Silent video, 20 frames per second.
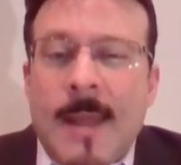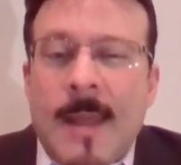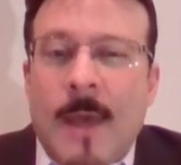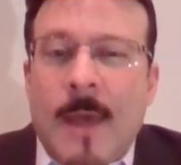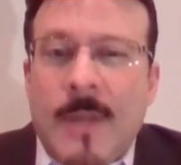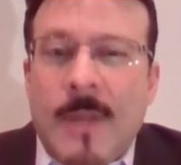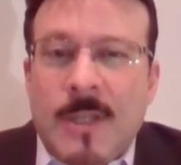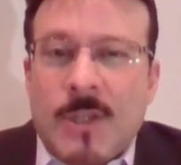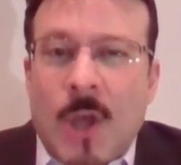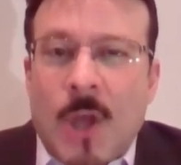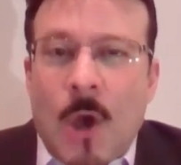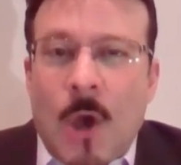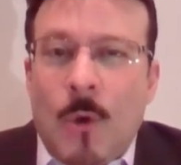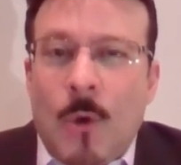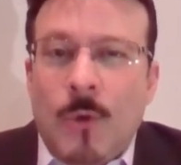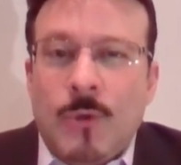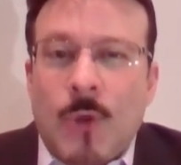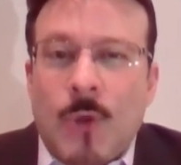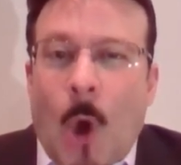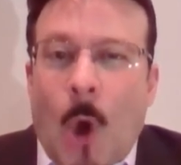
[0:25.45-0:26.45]
Now, these
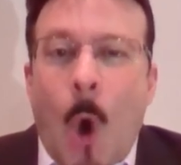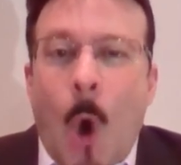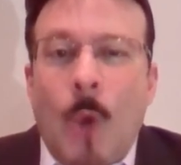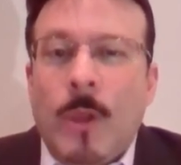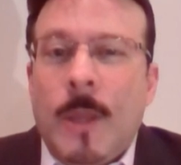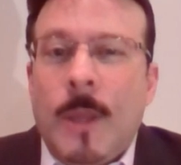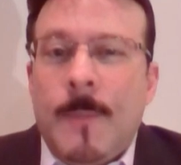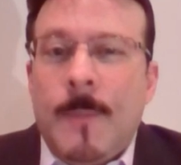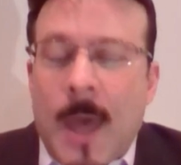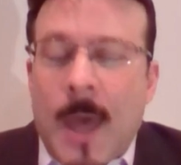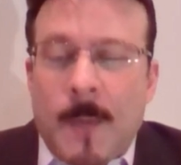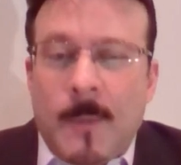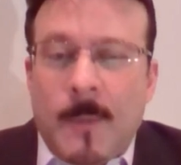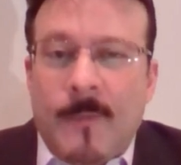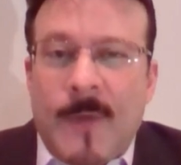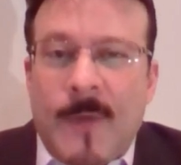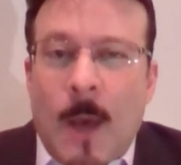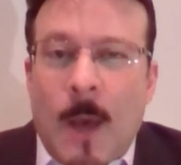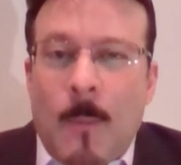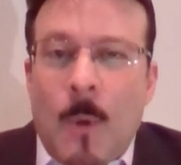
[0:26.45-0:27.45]
codes only become
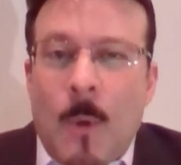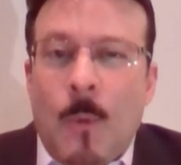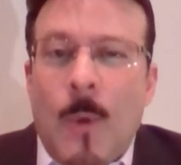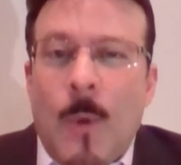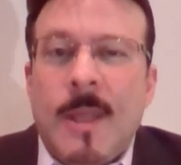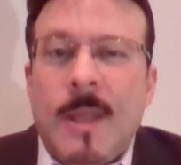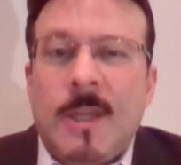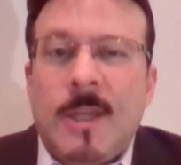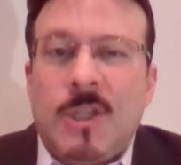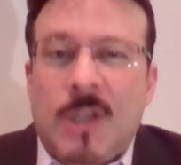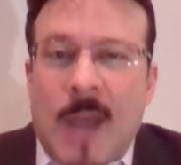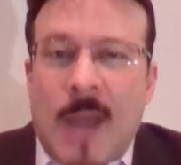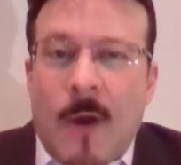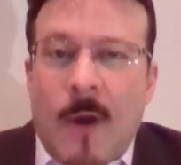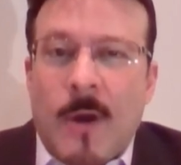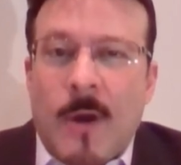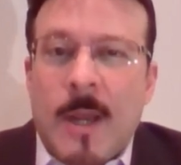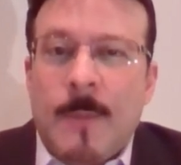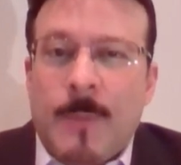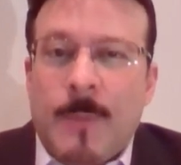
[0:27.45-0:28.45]
available when the
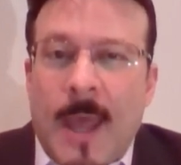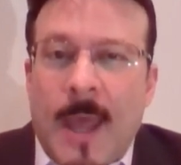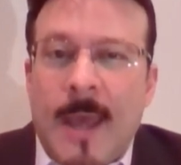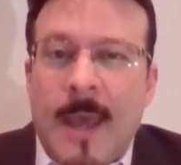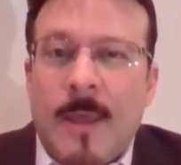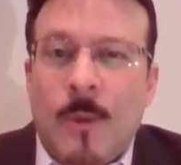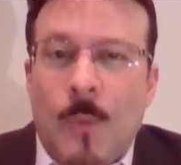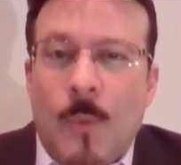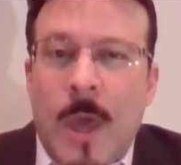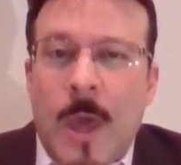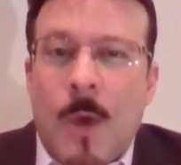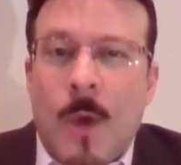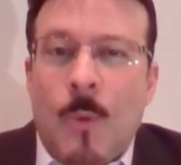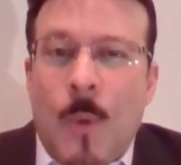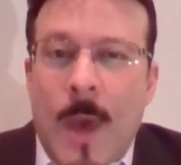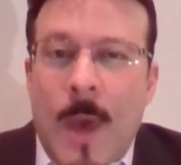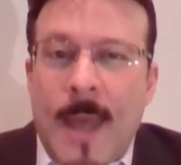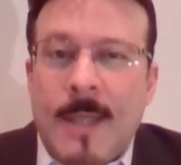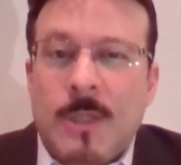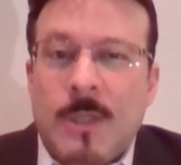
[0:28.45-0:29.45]
charity play of the week
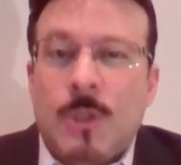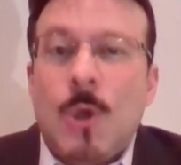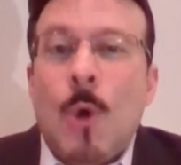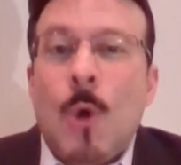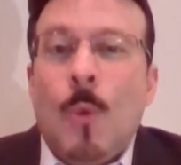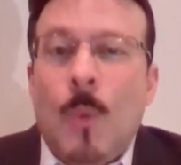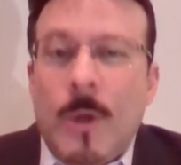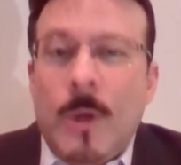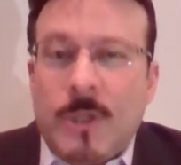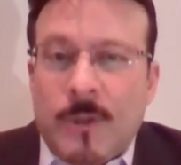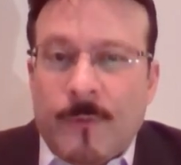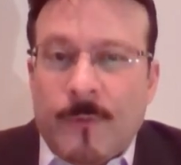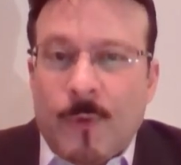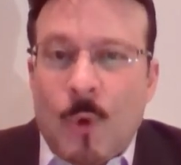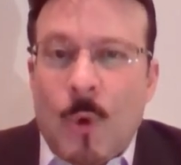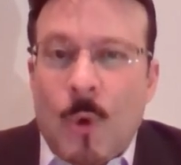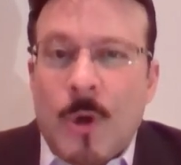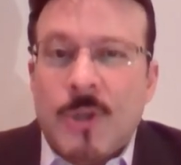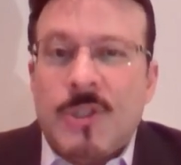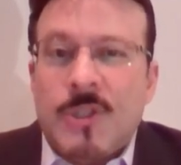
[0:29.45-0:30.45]
wins, which,
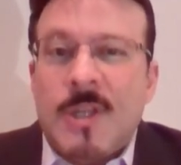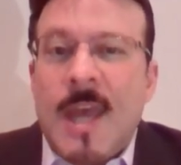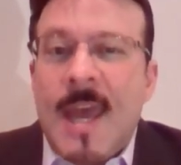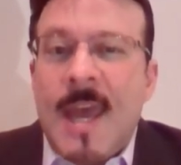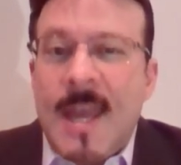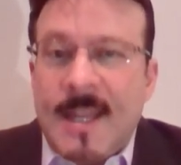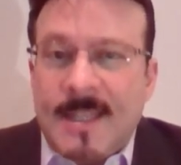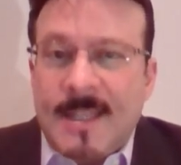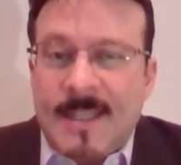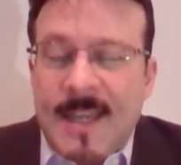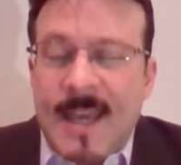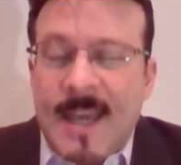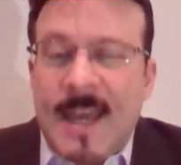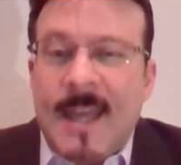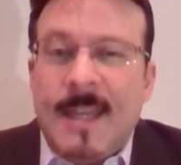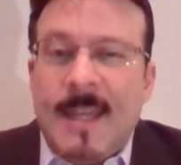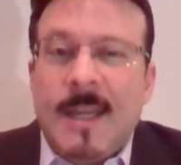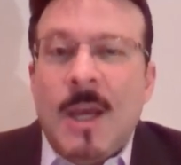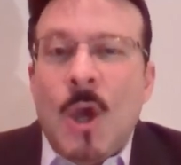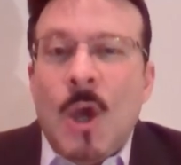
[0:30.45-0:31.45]
of course, it
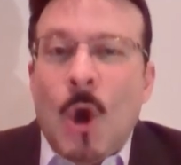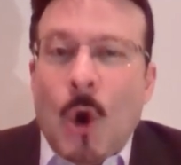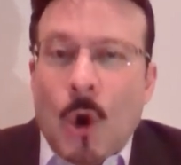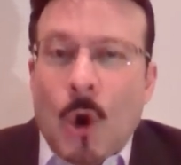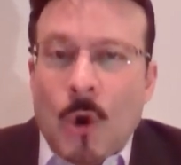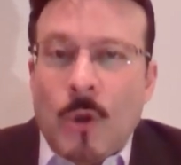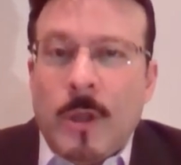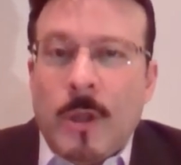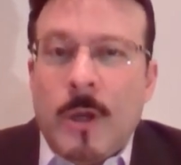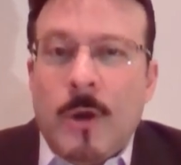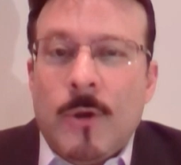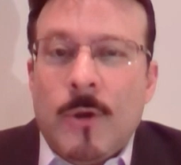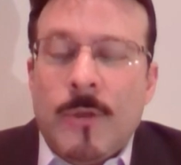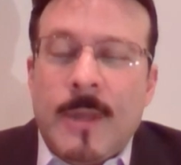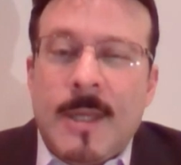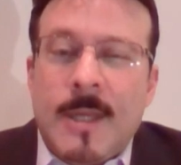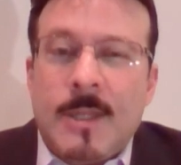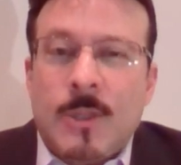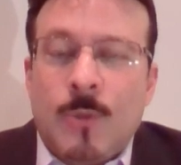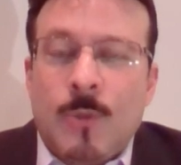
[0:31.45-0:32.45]
did earlier
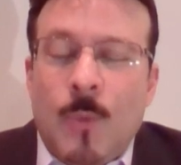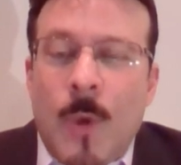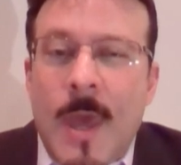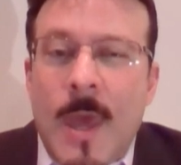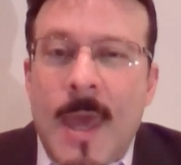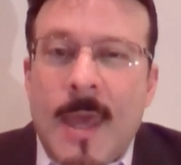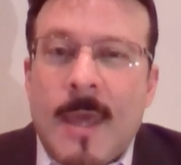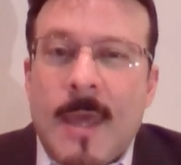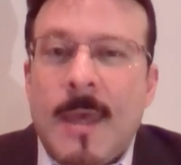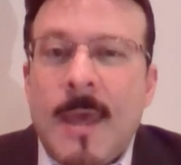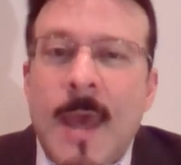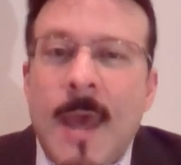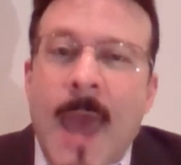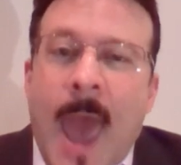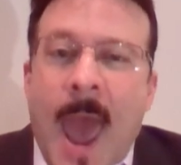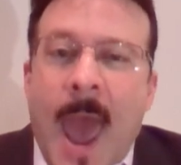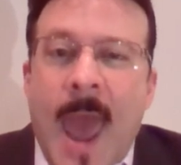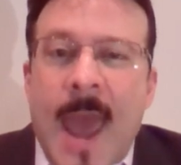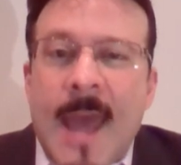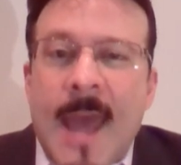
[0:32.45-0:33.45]
this week,
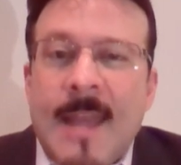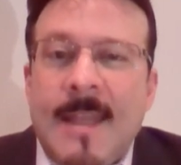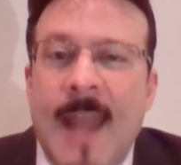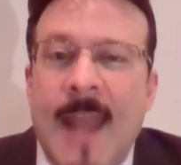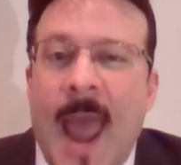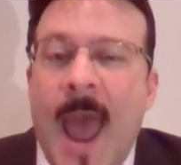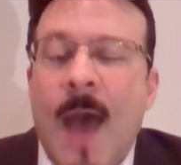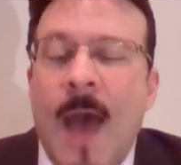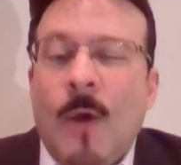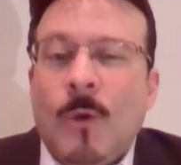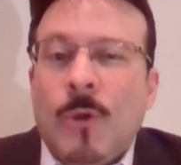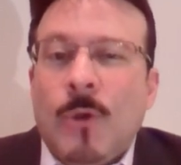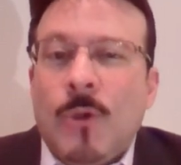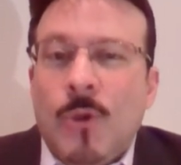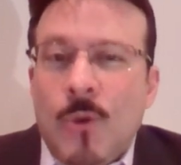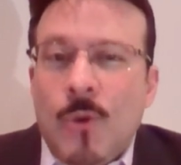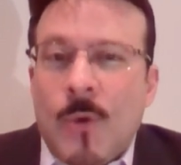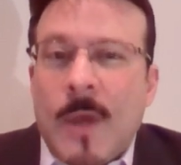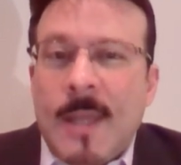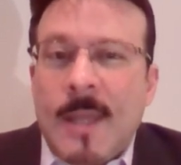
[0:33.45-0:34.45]
and now
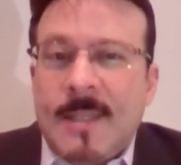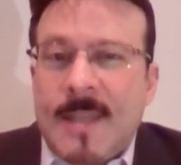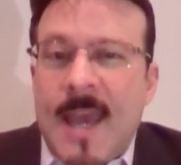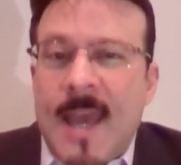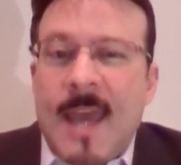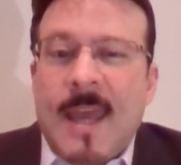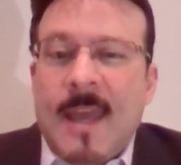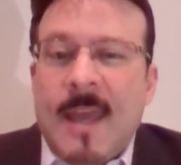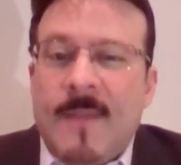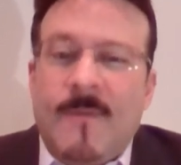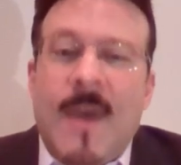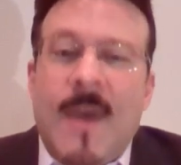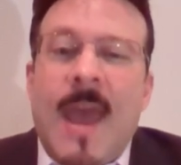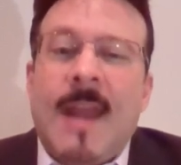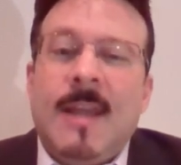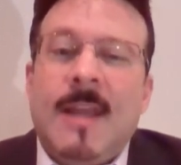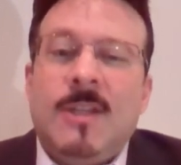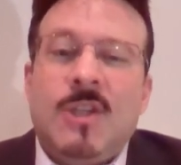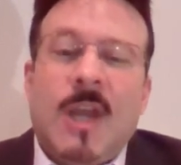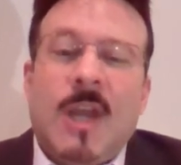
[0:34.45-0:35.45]
you can take
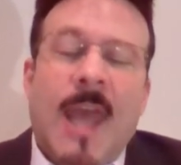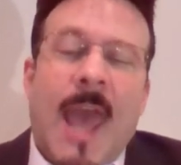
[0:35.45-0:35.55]
advantage.